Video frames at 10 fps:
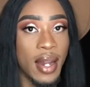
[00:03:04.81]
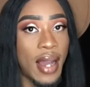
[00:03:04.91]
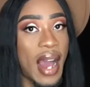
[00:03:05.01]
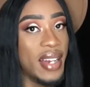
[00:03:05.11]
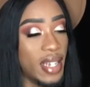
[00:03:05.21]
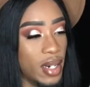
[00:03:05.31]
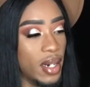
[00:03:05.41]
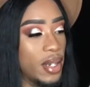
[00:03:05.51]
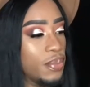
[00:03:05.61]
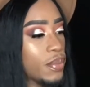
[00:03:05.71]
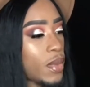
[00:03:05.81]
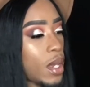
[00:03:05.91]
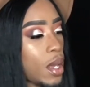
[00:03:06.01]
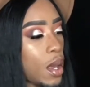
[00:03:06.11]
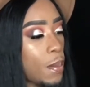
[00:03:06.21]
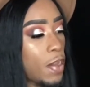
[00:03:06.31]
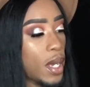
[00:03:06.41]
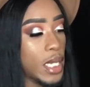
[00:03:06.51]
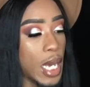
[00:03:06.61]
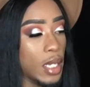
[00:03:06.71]
Like I needed it.
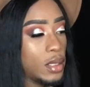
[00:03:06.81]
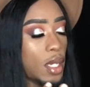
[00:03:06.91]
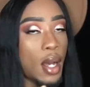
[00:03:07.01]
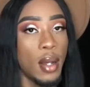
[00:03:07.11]
But yes,